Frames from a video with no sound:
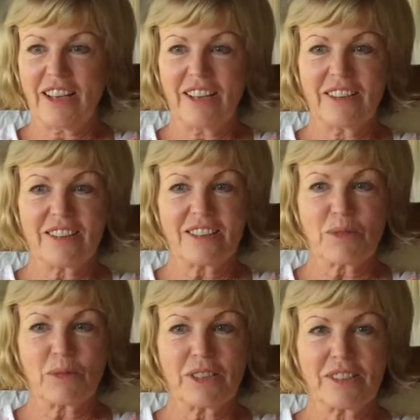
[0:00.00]
and
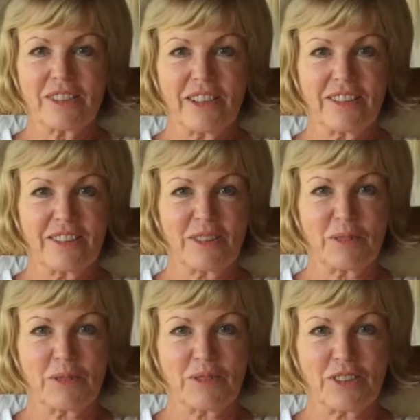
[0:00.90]
we decided that
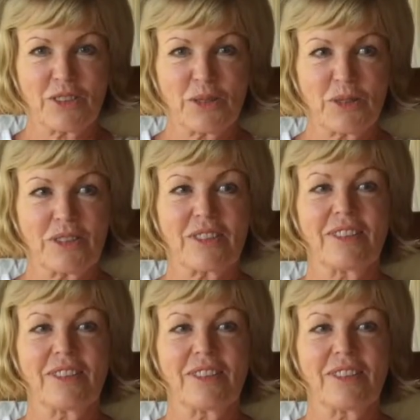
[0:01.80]
to do it